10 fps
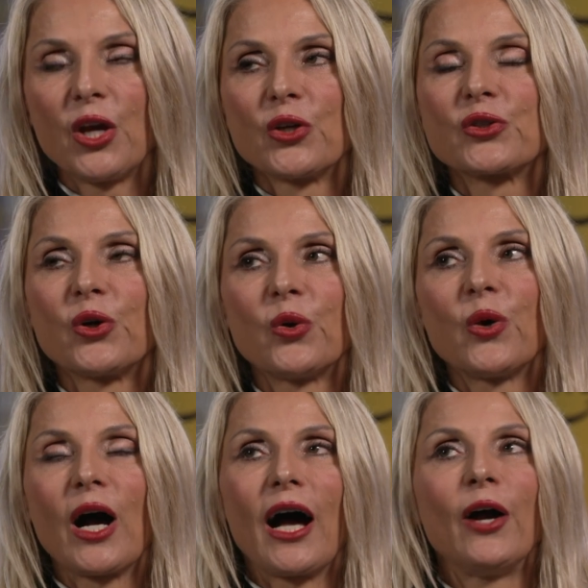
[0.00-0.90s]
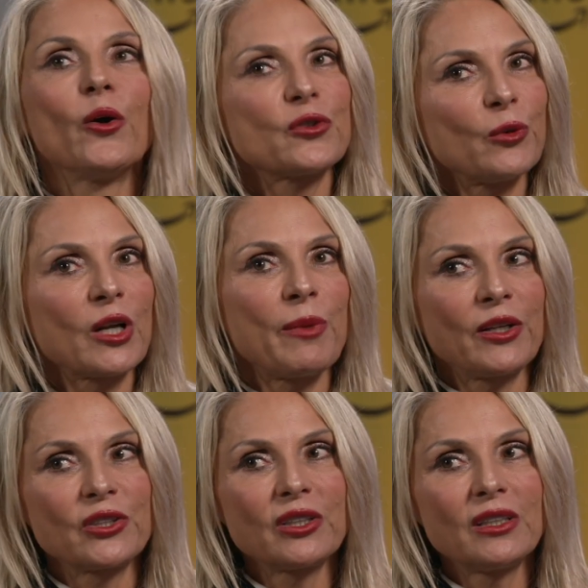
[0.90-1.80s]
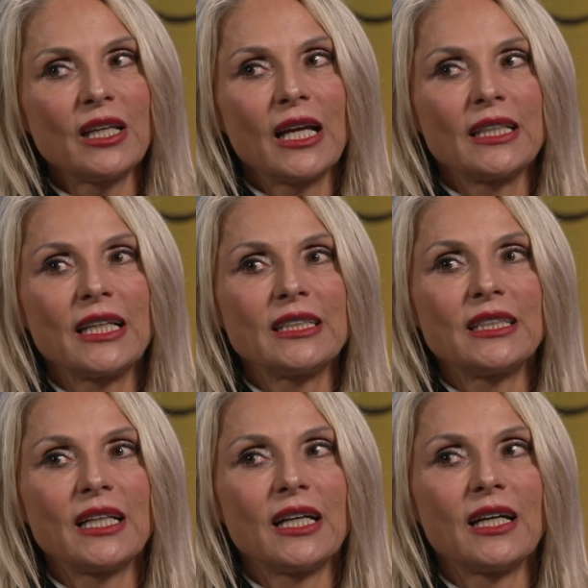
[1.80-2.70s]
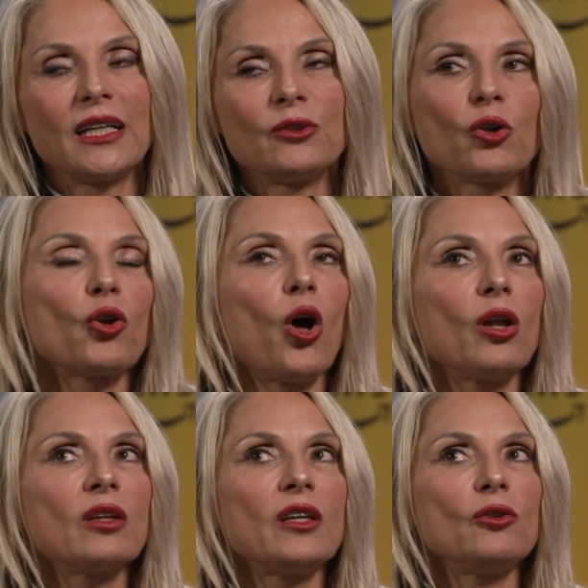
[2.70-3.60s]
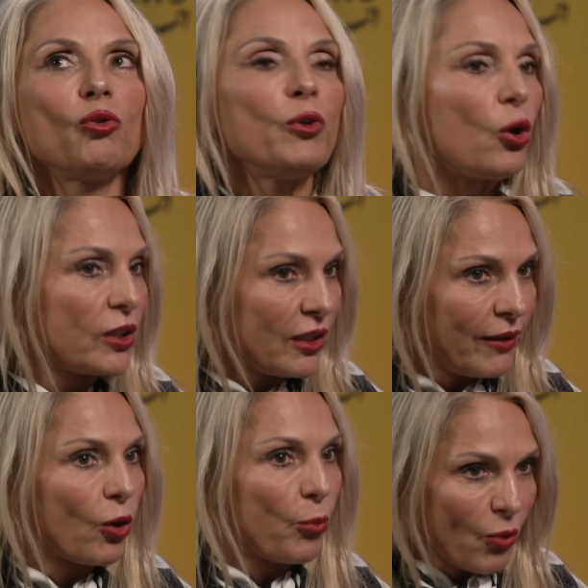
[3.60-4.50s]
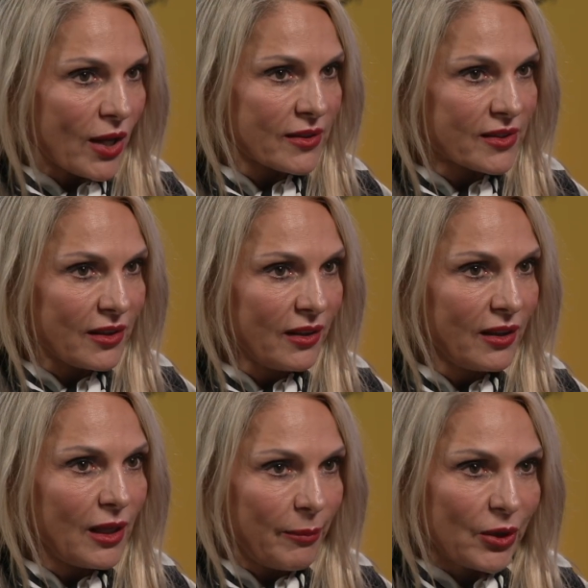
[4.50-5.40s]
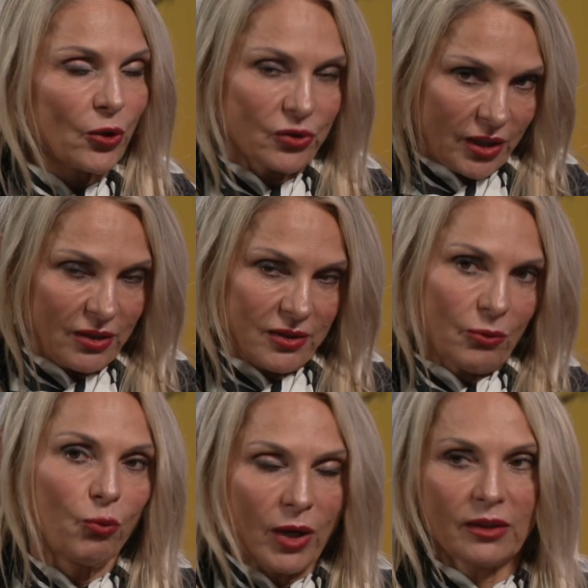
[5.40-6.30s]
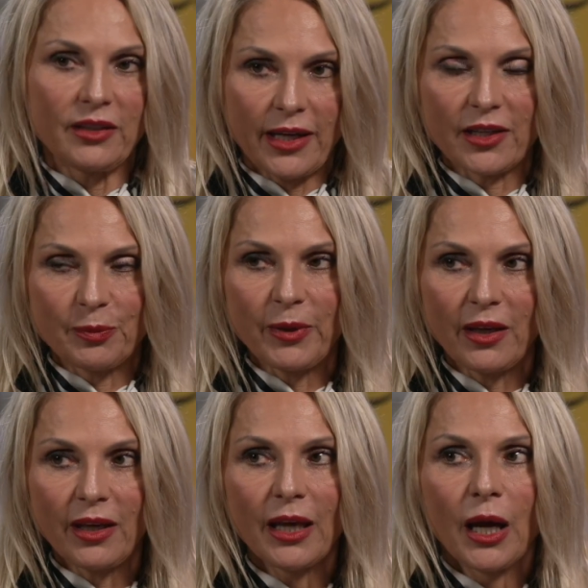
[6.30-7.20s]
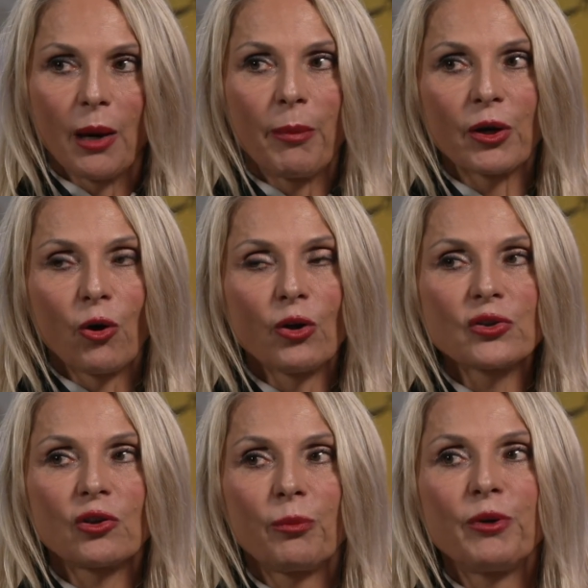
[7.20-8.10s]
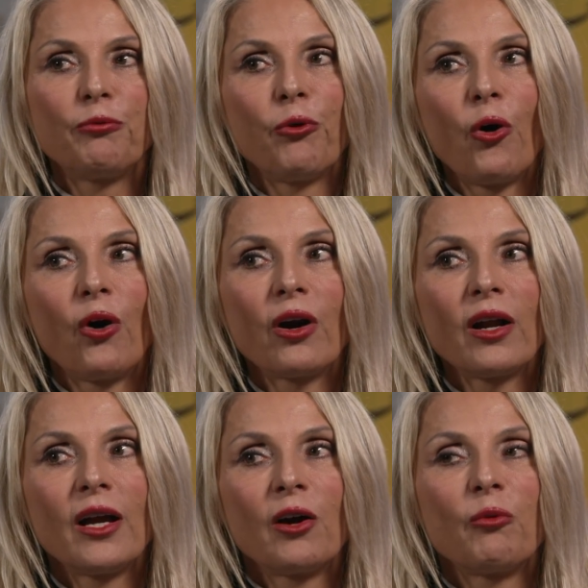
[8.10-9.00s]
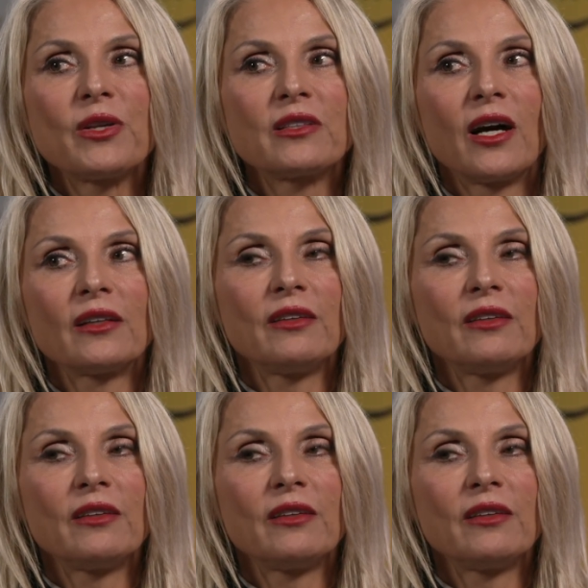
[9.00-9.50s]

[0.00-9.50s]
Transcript: So I also want to mention that uh, not only do we only develop once because it's one DXP, but also before we start